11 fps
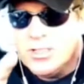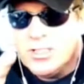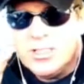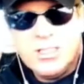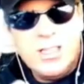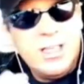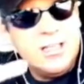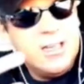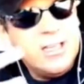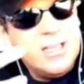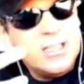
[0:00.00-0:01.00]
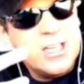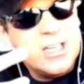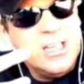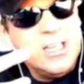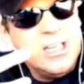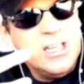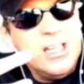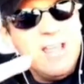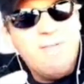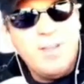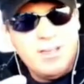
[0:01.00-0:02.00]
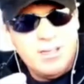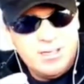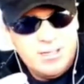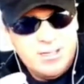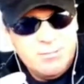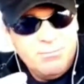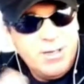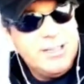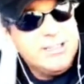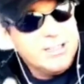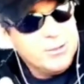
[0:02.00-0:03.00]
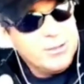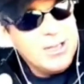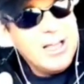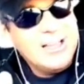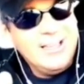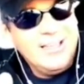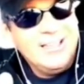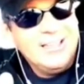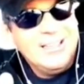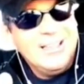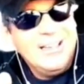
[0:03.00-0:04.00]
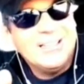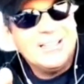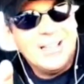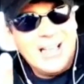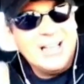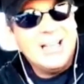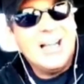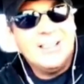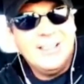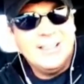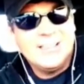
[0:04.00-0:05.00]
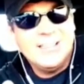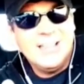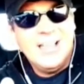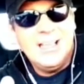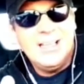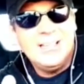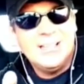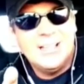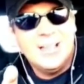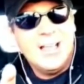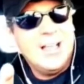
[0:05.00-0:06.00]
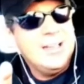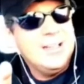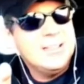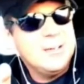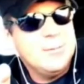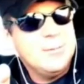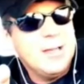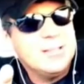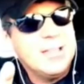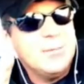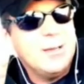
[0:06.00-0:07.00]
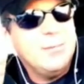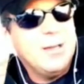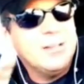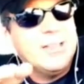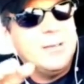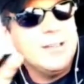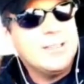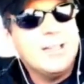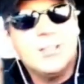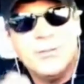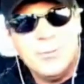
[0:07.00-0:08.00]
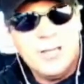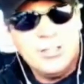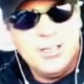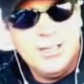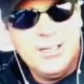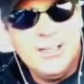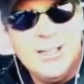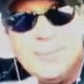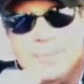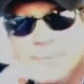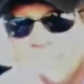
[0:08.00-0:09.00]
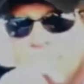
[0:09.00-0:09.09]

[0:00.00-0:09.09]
you just see that he's livid, but he's a little cocky. He's like, "I got this," and the line is, I'll take my science over your magic any day."